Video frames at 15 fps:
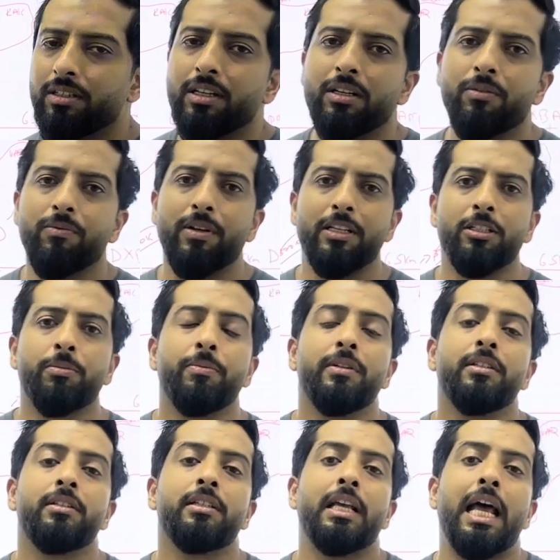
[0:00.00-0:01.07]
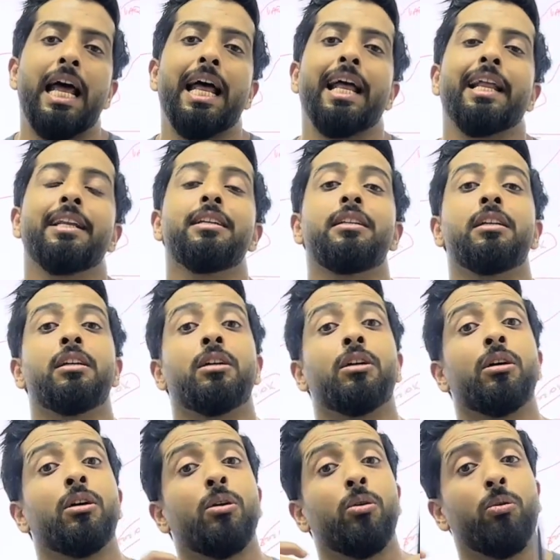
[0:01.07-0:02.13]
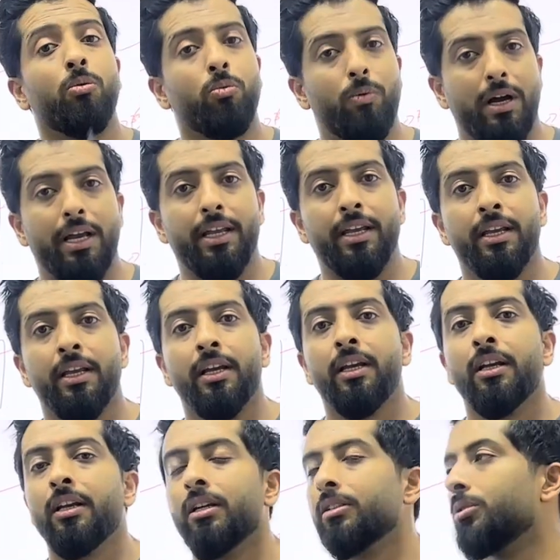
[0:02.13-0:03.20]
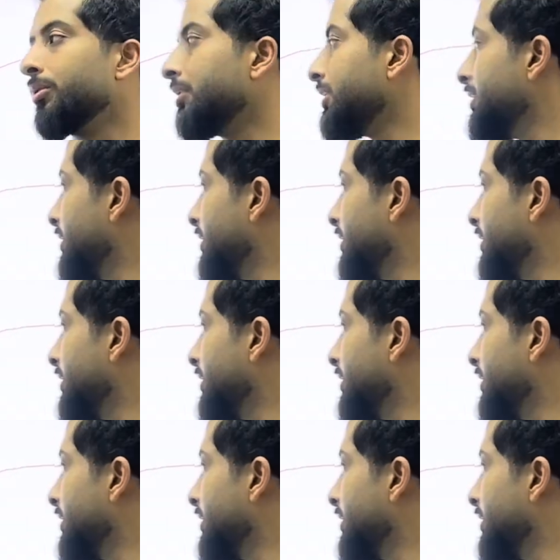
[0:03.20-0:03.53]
investments and why? So this is